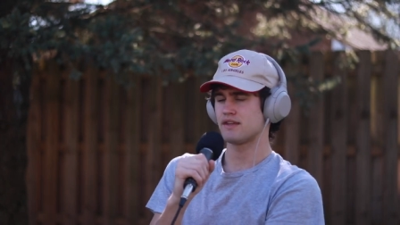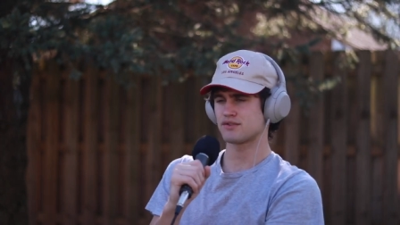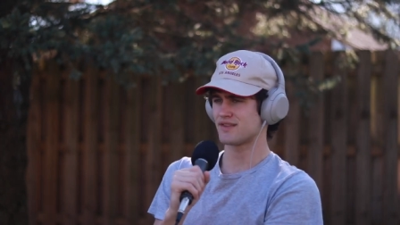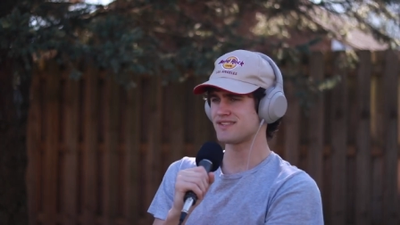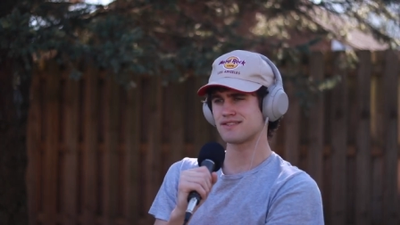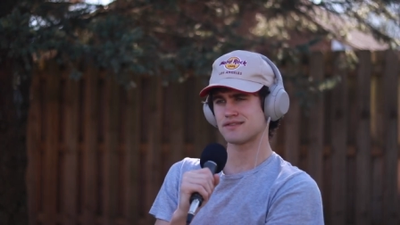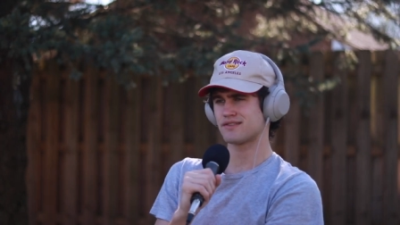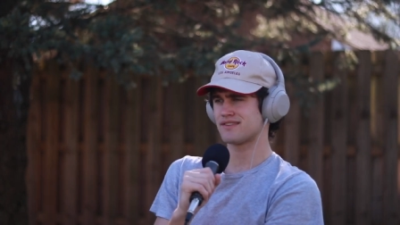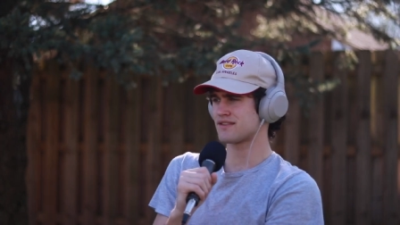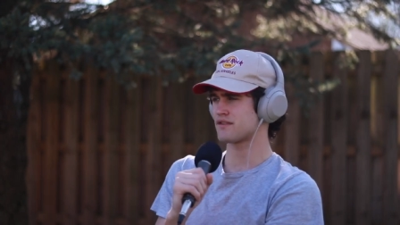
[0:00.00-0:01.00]
So this is
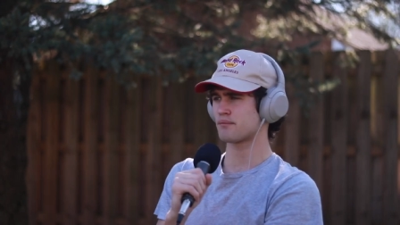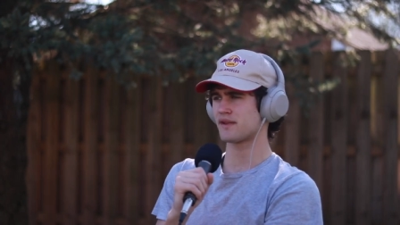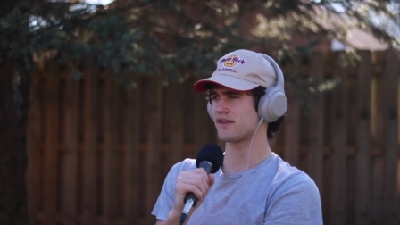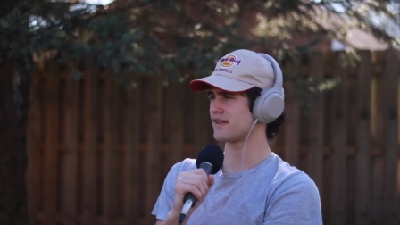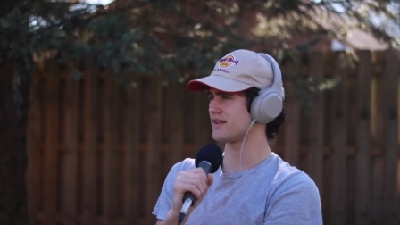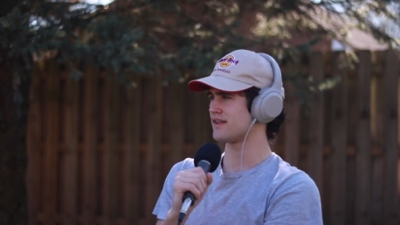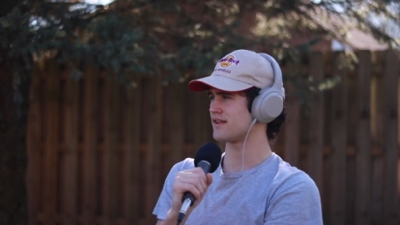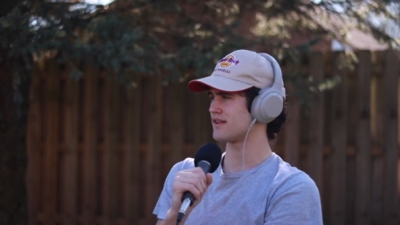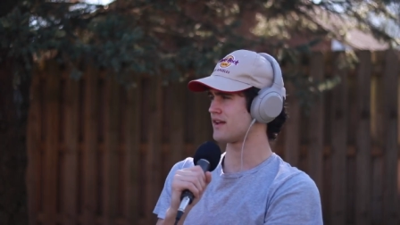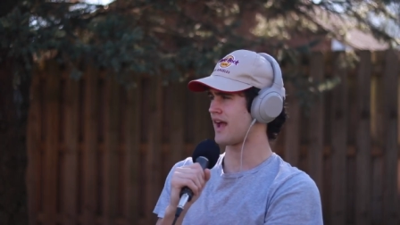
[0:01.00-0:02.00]
this completely.
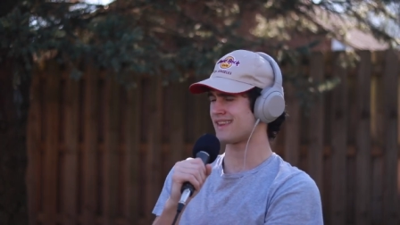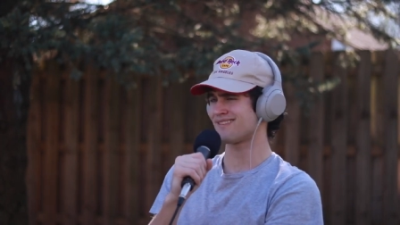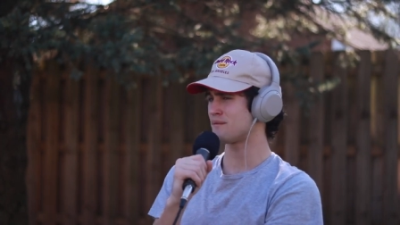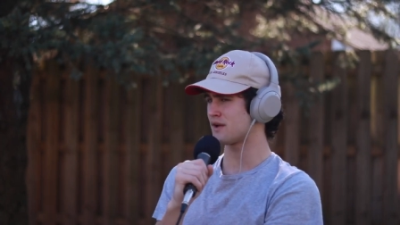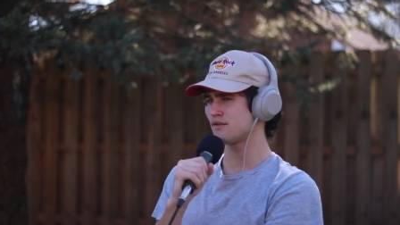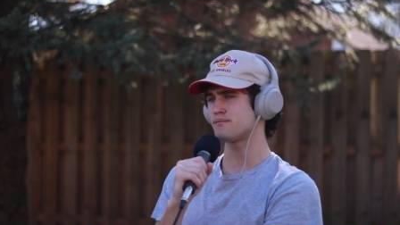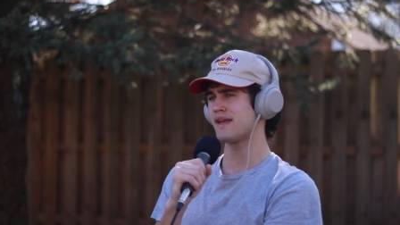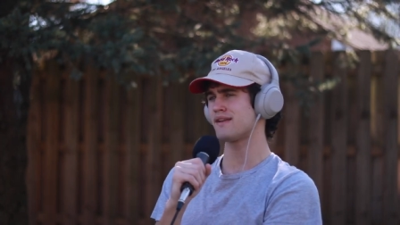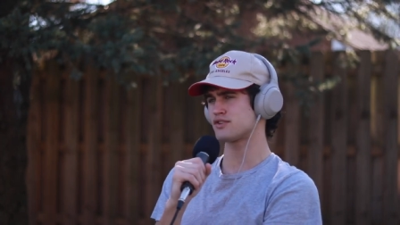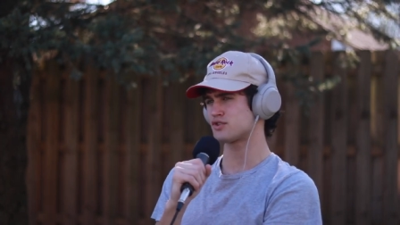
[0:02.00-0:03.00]
I'm a good
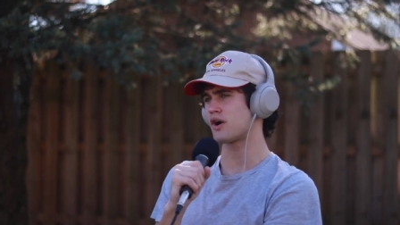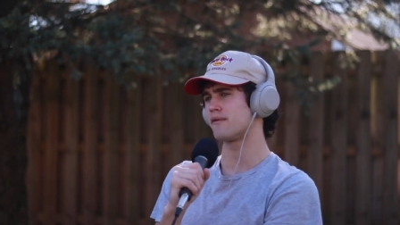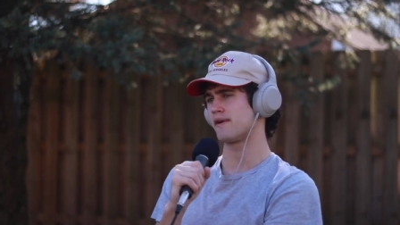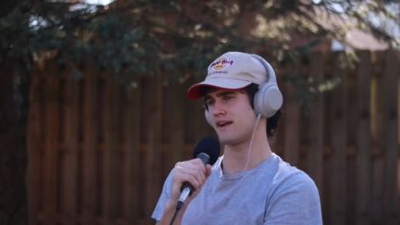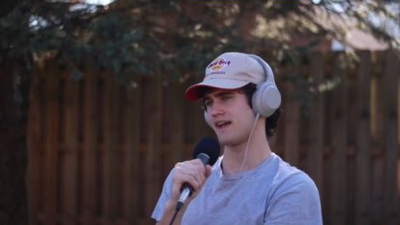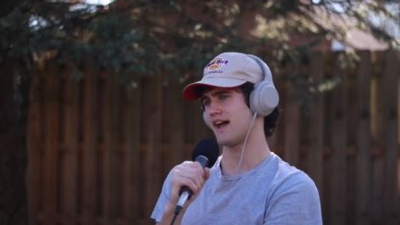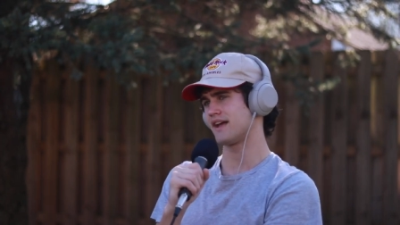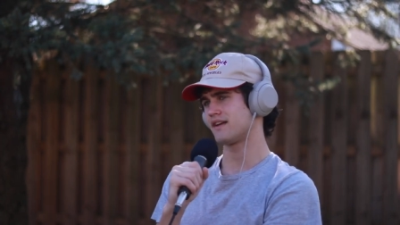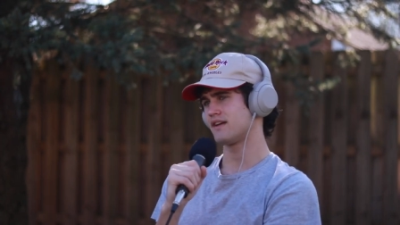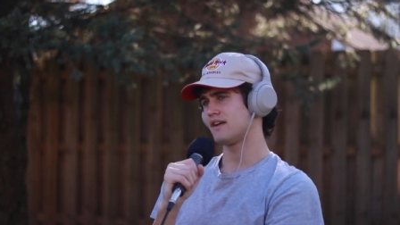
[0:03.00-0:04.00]
big strawberry guy.